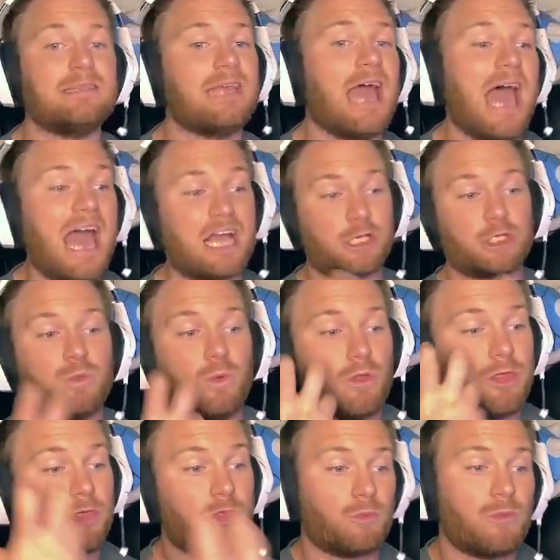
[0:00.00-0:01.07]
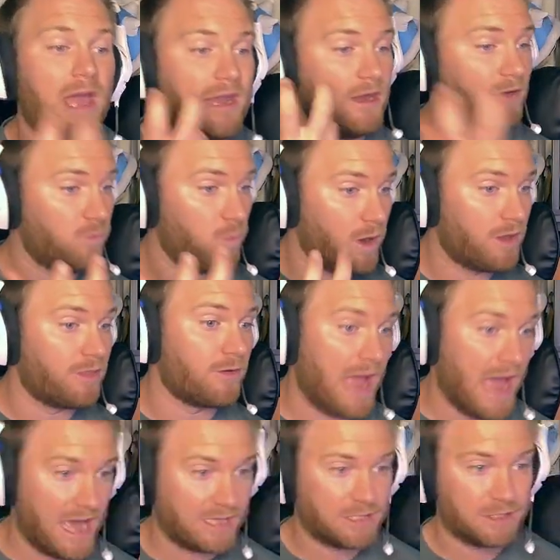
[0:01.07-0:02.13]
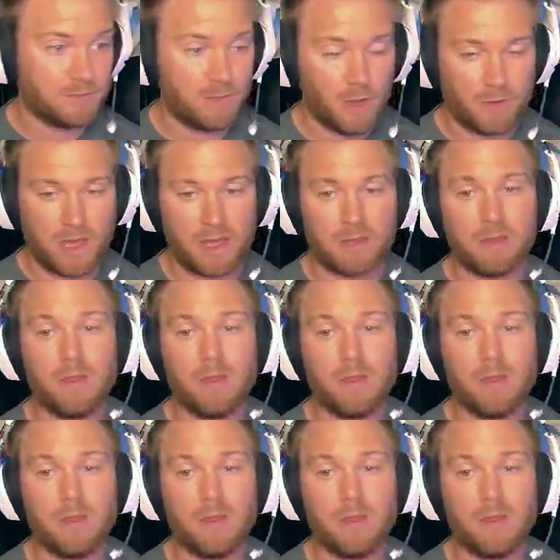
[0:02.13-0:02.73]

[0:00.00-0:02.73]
actual threat of where they're at, okay?